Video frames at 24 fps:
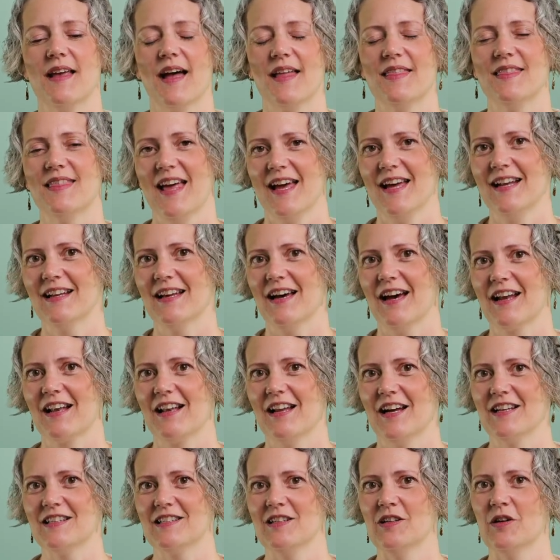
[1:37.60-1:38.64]
And then I'd
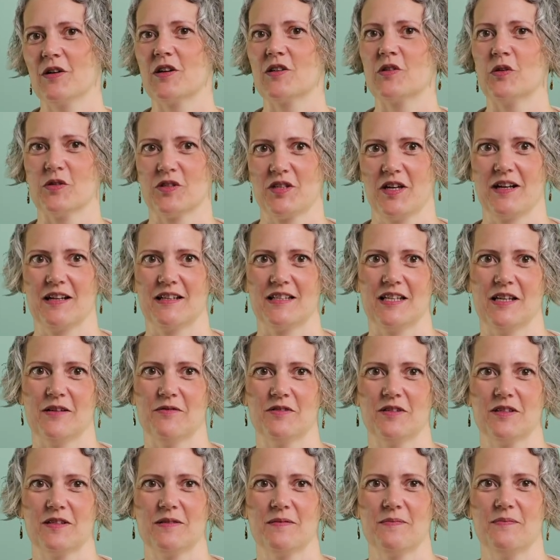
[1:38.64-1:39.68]
like to look at
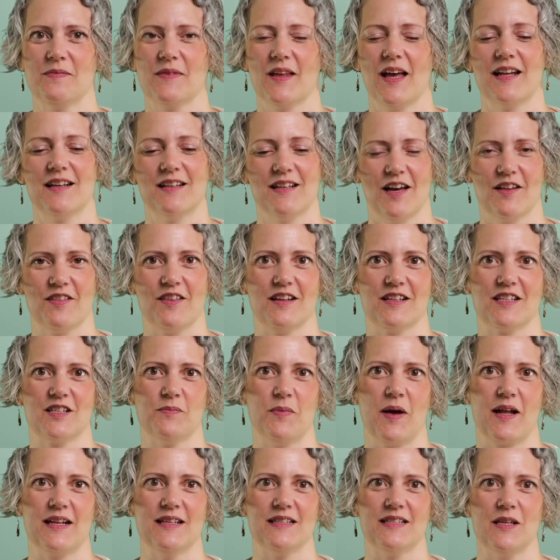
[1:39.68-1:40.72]
alternatives, another
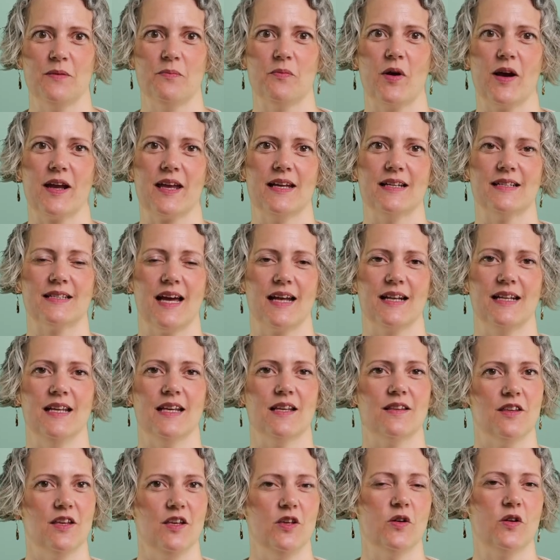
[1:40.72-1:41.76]
dependency breaking
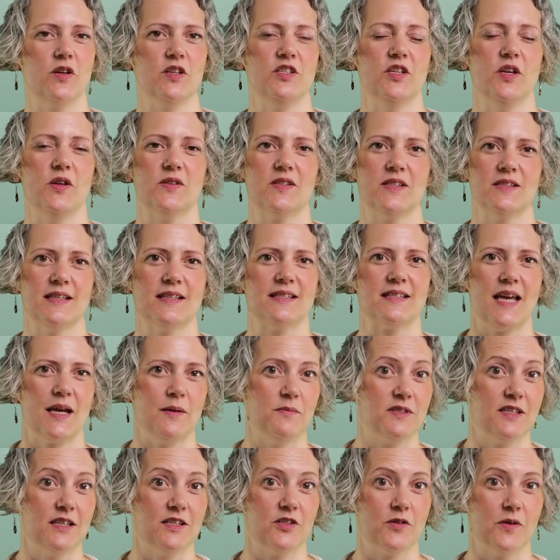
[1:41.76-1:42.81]
technique that you could use in the
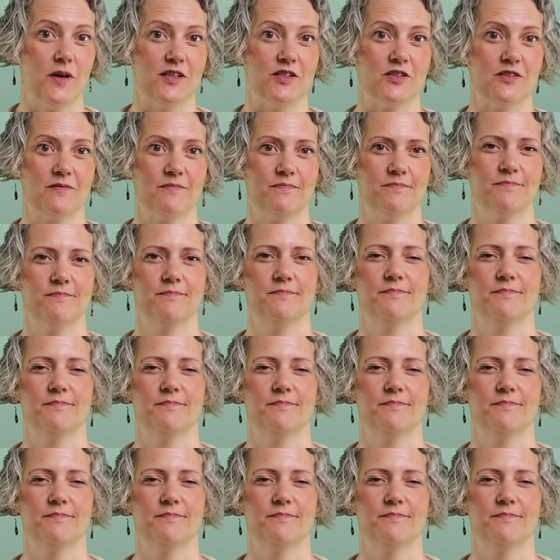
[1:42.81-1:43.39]
same situation.